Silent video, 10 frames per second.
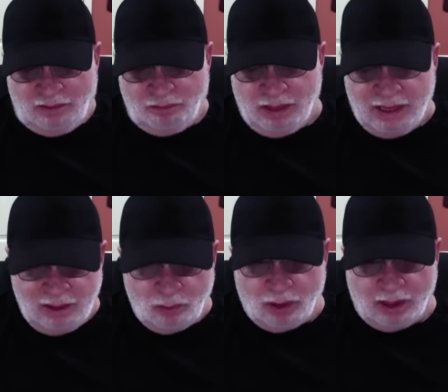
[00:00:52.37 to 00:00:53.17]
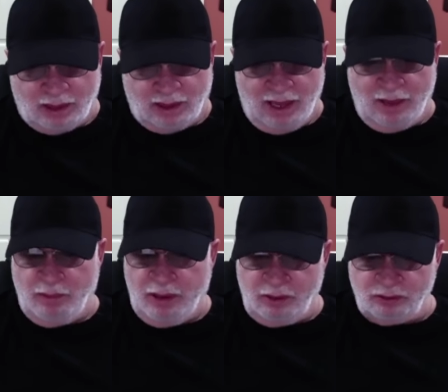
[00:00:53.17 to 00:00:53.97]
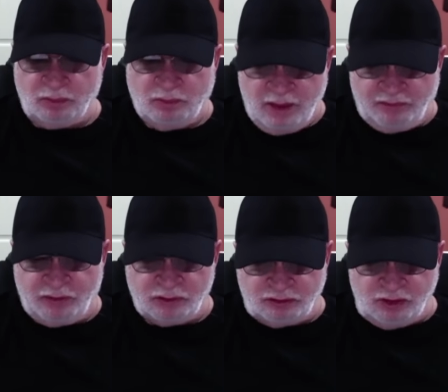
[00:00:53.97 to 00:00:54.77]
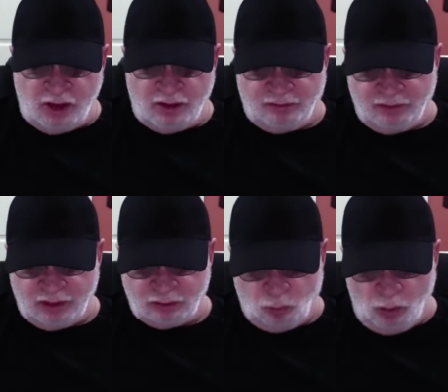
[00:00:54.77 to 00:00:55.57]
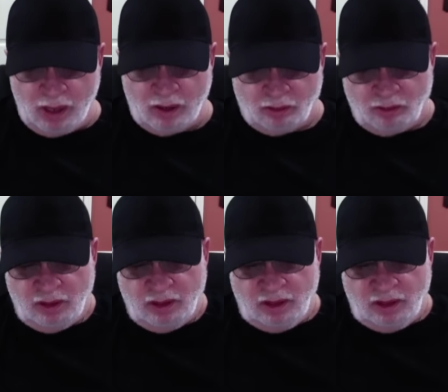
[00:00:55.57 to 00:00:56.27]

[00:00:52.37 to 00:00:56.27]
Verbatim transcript: But anyway, I'm hearing some different stuff as well.